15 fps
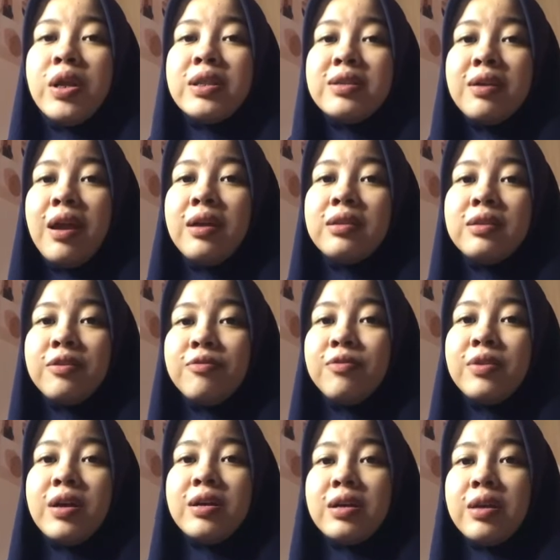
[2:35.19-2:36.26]
interactive
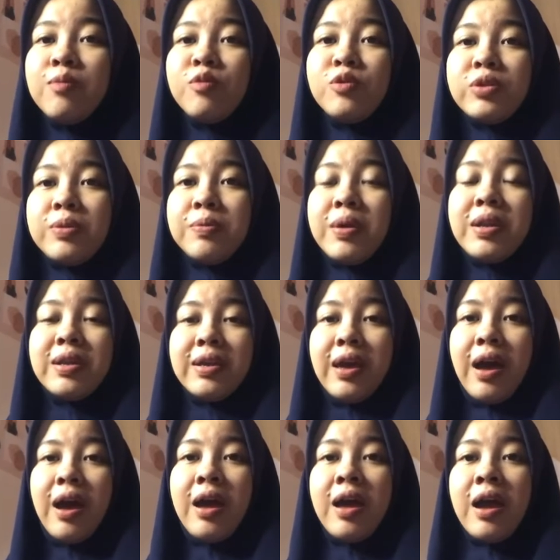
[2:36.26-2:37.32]
learning
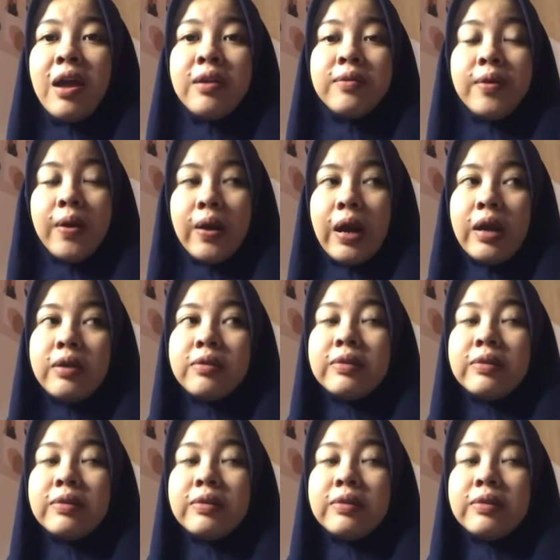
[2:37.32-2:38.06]
multimedia. There are